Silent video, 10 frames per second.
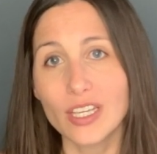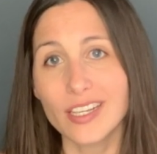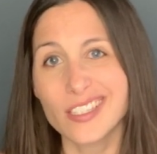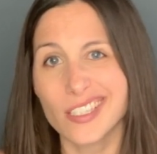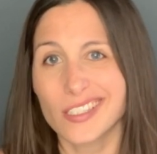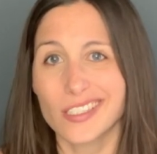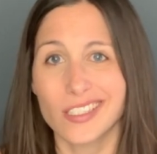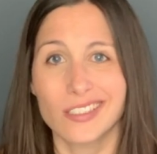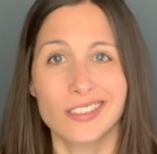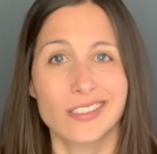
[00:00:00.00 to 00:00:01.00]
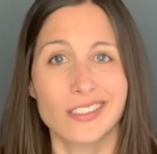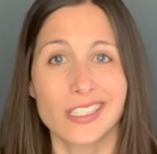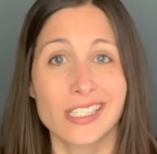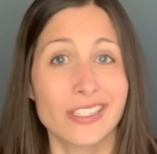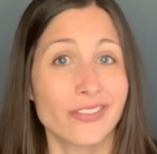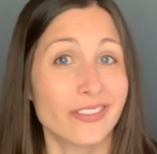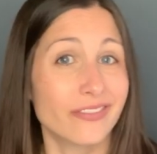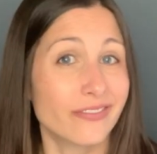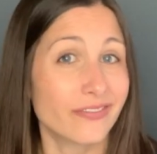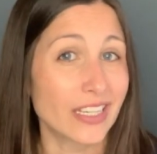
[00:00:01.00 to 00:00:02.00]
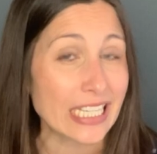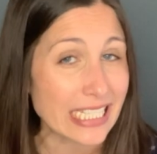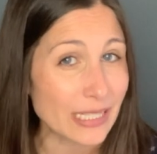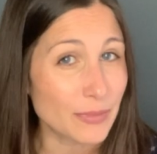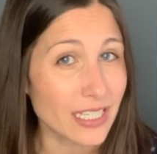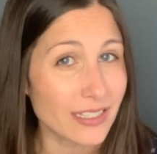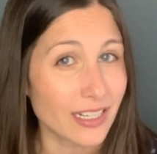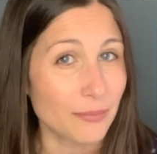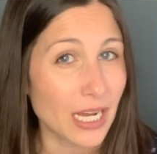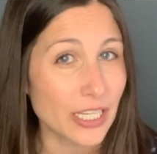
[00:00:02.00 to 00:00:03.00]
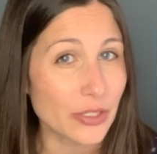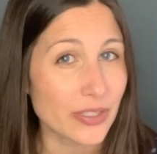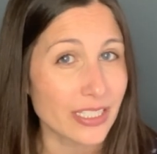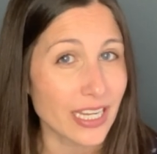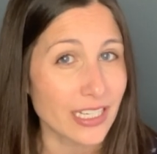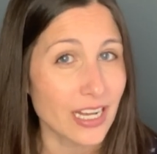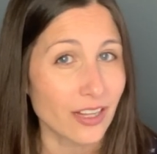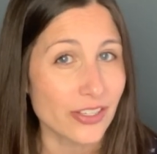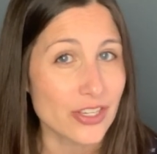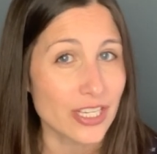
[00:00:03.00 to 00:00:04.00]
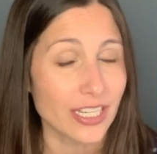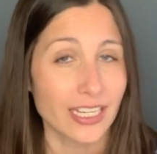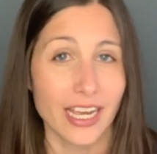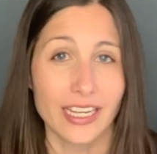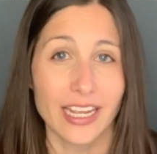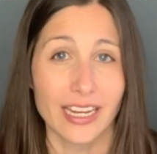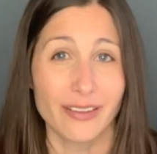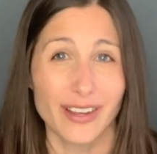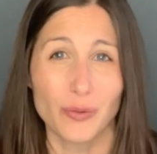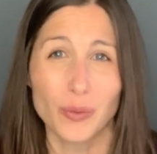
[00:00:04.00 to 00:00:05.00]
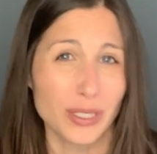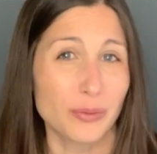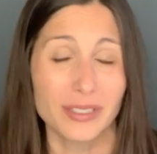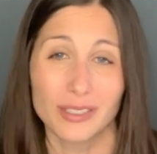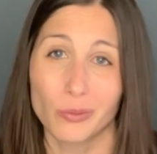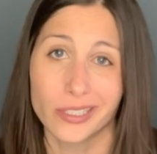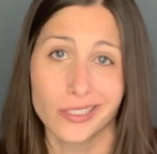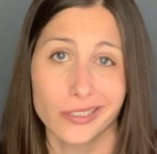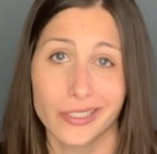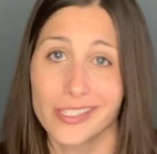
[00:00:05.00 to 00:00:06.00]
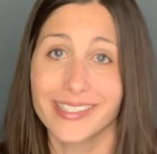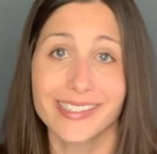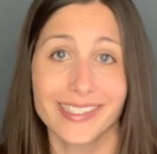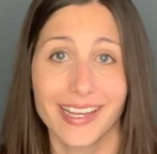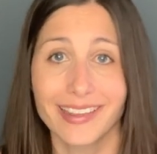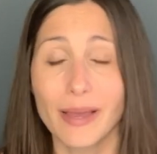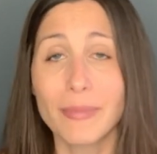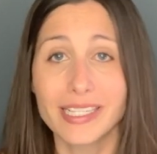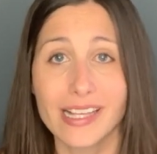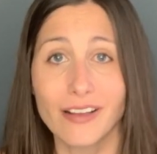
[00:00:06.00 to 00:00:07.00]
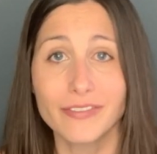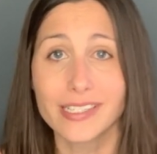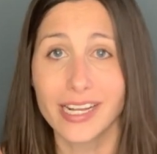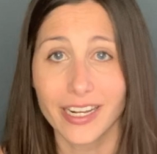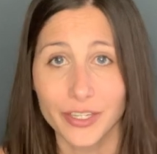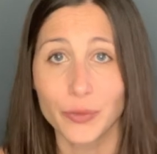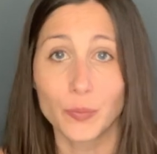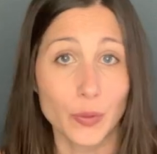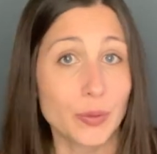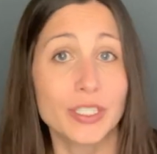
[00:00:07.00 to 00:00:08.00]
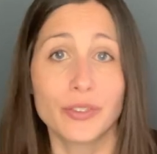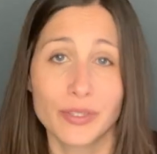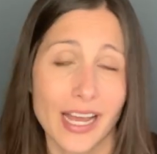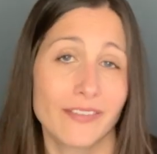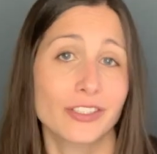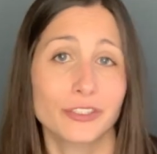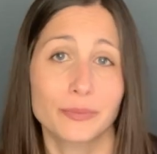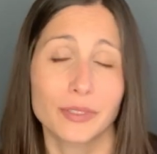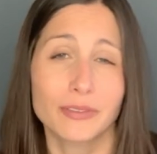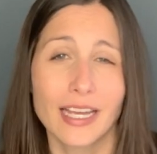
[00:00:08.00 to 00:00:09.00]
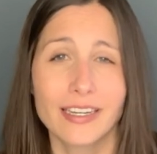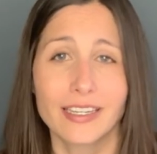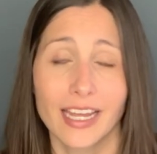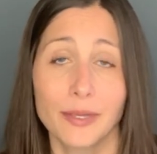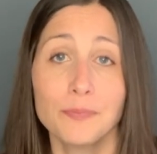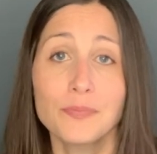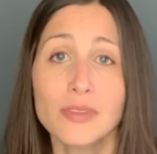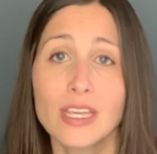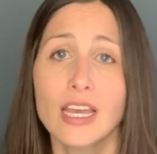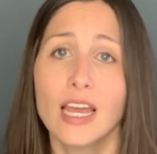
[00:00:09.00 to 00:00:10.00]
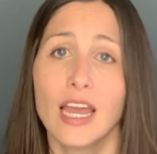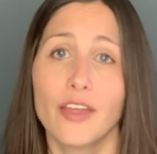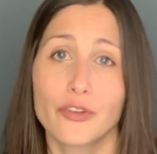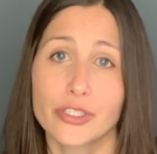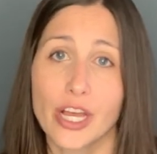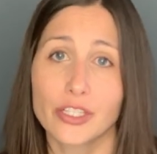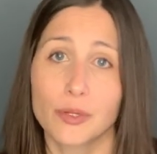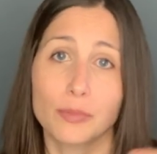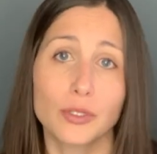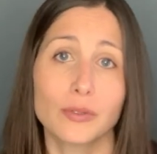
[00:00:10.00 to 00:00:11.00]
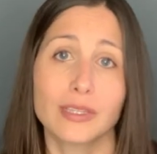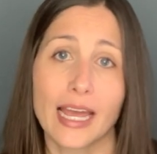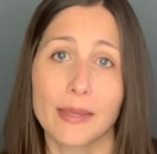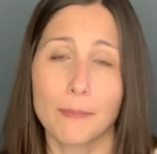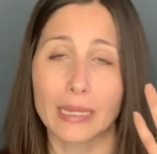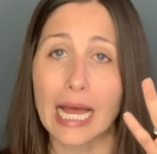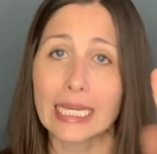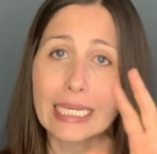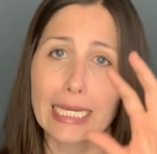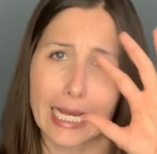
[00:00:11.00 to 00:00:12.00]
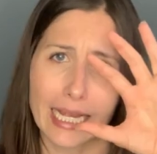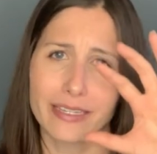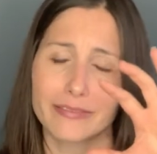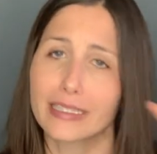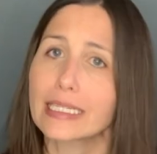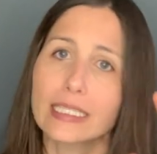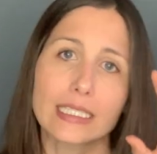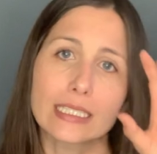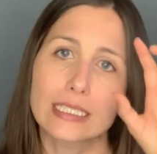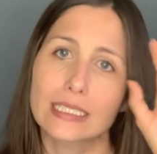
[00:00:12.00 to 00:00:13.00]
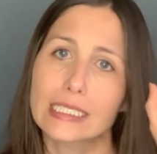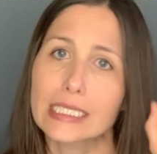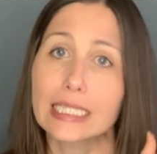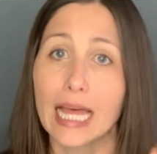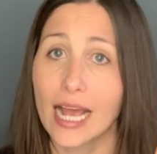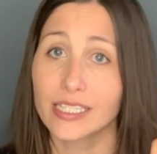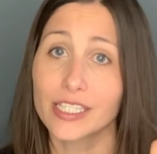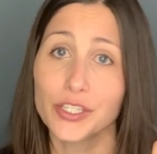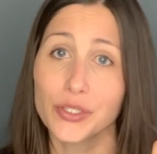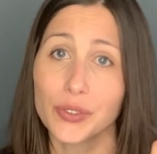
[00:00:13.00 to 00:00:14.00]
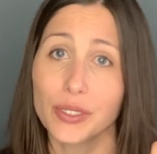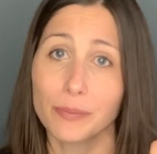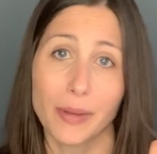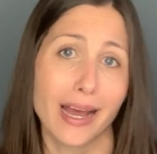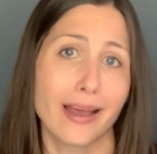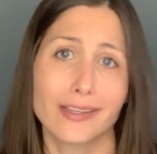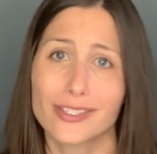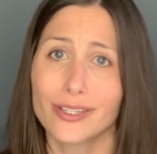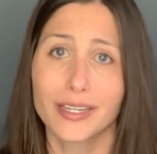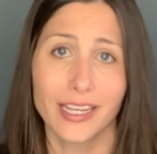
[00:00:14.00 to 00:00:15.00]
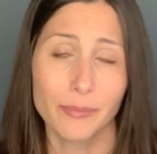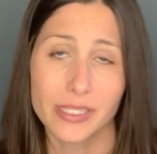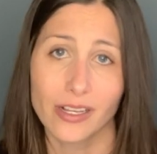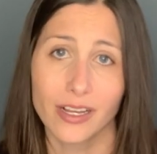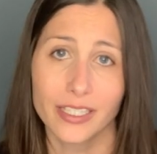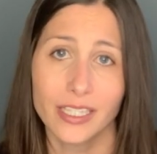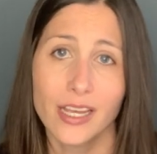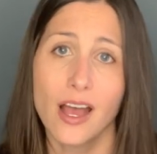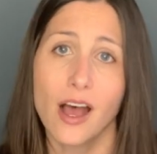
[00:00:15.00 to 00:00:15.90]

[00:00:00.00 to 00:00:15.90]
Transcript: it doesn't even faze me that I'm not using technology at night. And if I really, really want to, I let myself. It's not gonna ruin you to have a little blue light at night. And there's also blue light blocking kind of like glasses you can buy just on Amazon